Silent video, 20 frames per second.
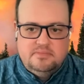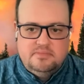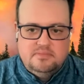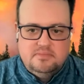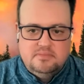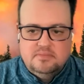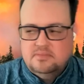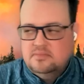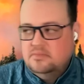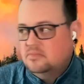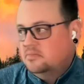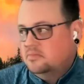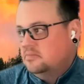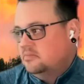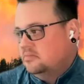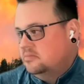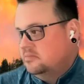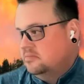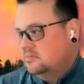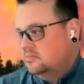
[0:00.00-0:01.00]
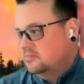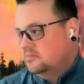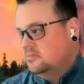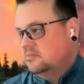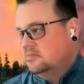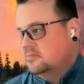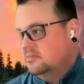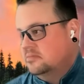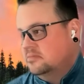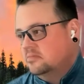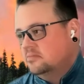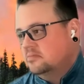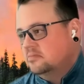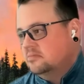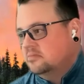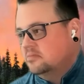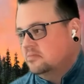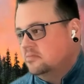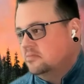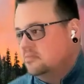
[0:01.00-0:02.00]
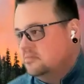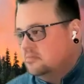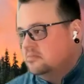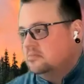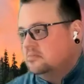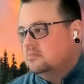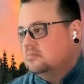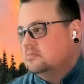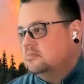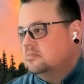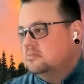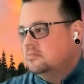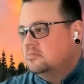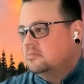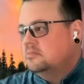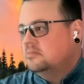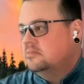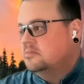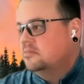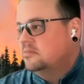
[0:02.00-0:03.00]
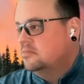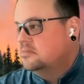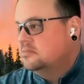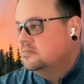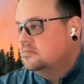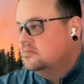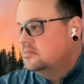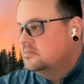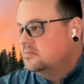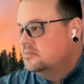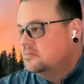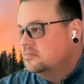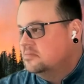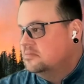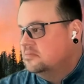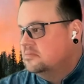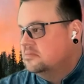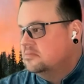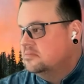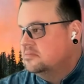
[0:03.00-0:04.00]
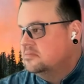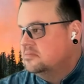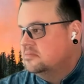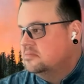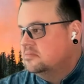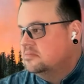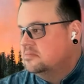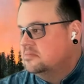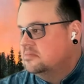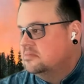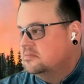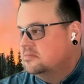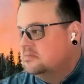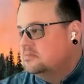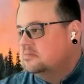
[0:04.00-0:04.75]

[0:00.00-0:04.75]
Nobody speaks.